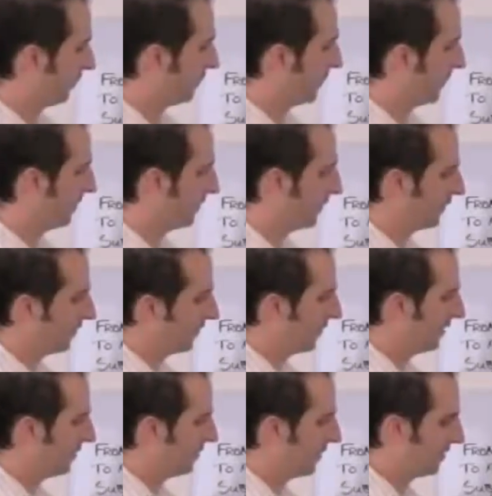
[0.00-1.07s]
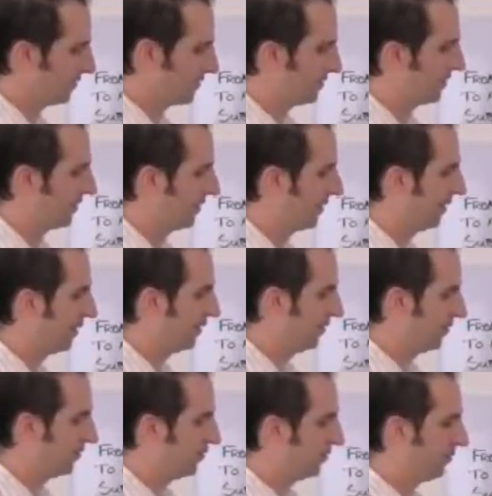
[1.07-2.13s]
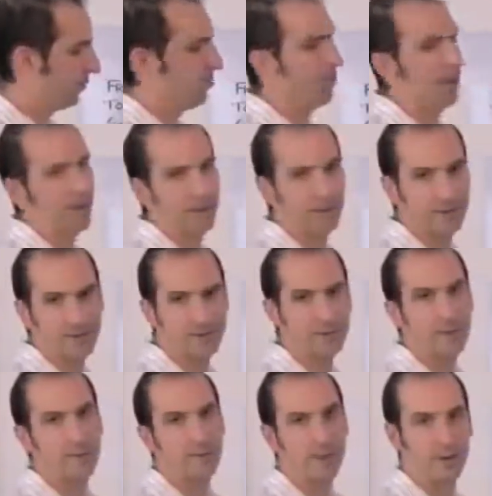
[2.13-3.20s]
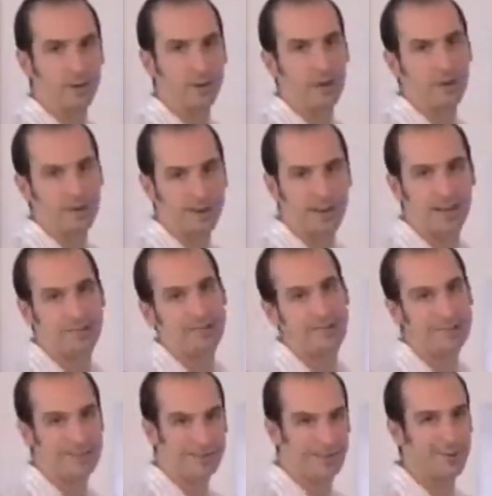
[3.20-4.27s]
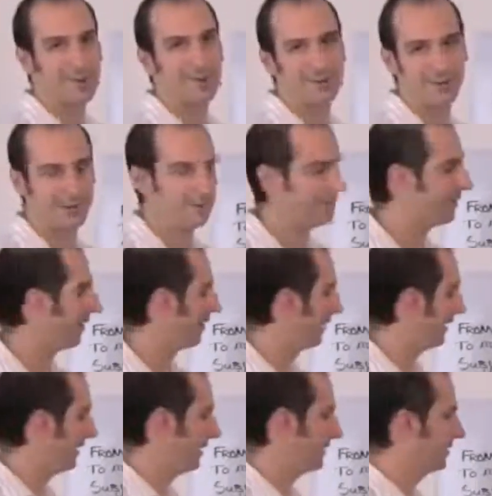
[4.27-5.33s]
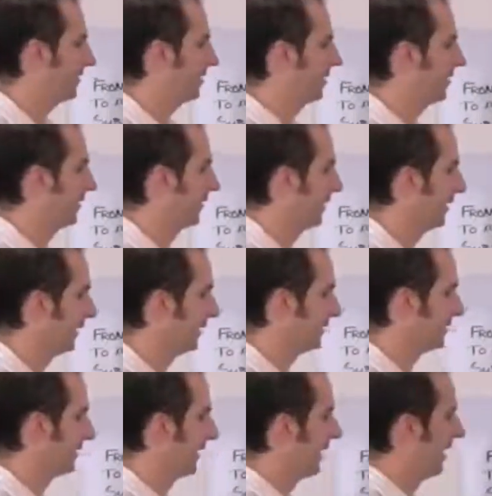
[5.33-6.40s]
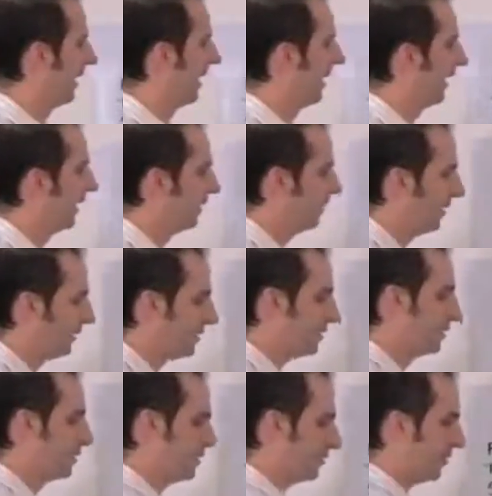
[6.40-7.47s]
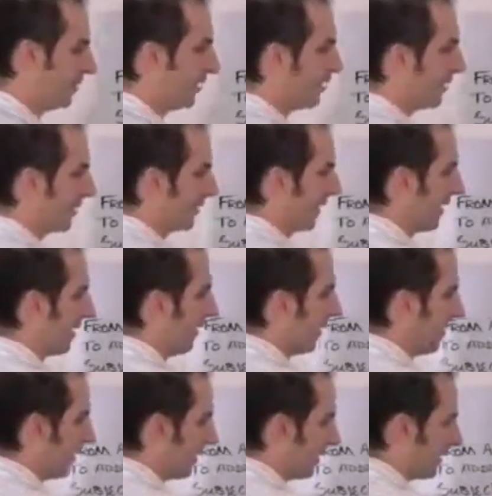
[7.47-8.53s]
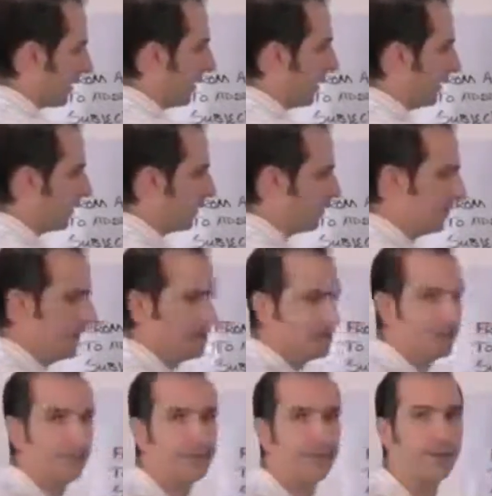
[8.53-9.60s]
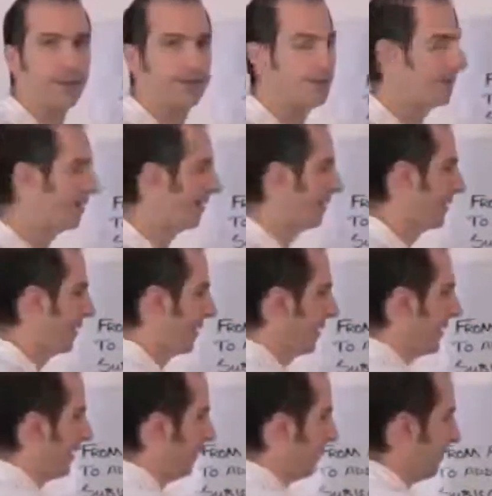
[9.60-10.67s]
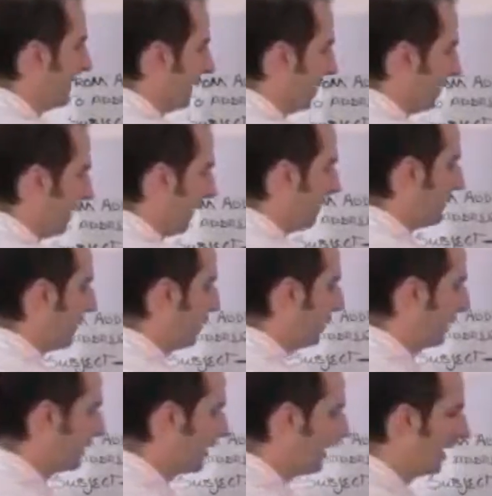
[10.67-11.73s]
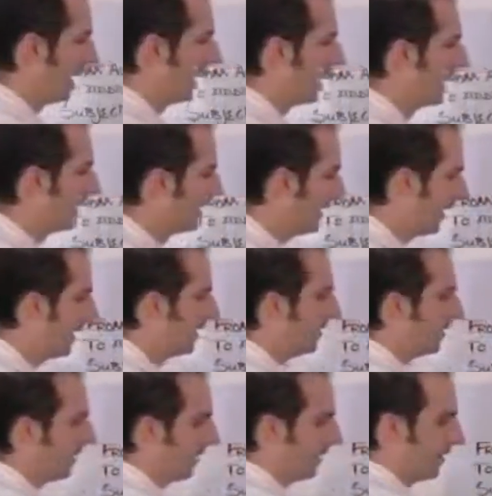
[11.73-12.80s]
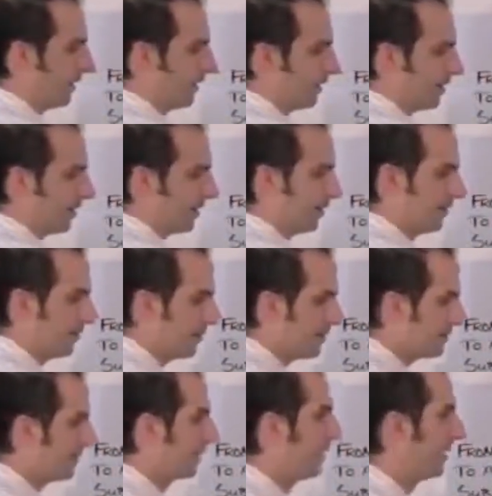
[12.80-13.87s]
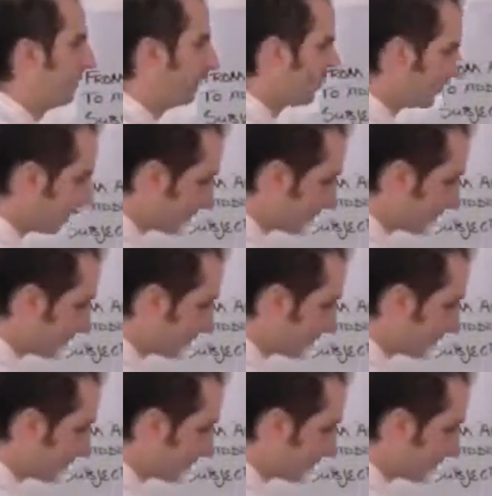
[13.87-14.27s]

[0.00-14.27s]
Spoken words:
part of your email is below where the scroll bar, or where they'd have to scroll to. So that's all that really is. And so it's critical to get all the key information for them to convert above that fold. And then conversely,